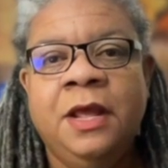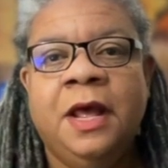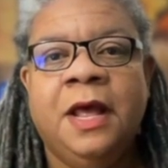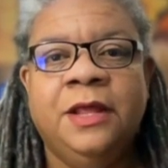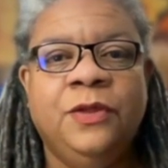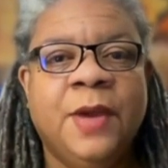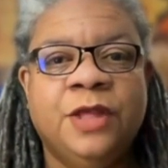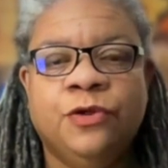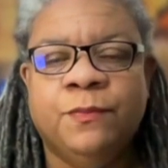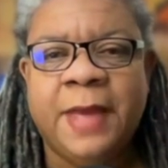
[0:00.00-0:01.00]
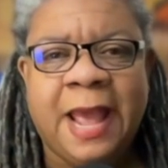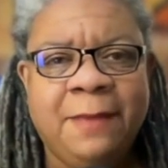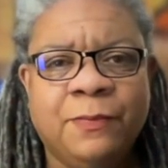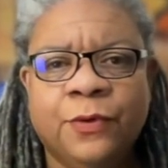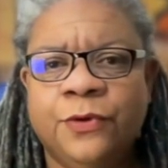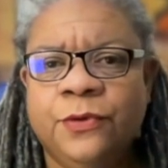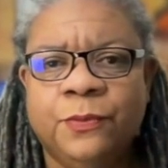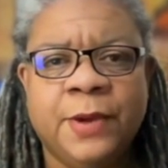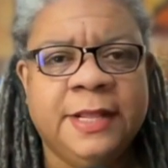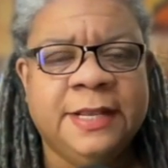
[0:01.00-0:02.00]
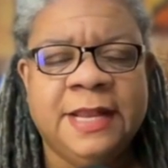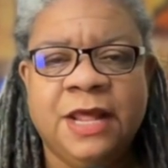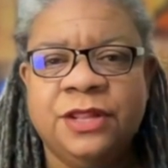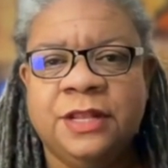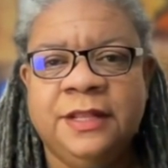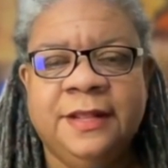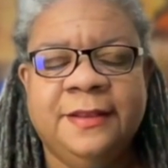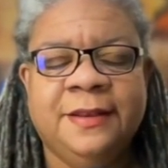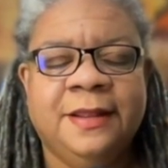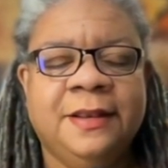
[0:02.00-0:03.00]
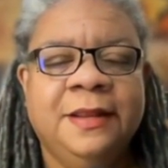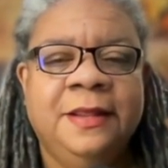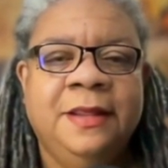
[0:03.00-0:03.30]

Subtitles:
you had your paper or your presentation listed,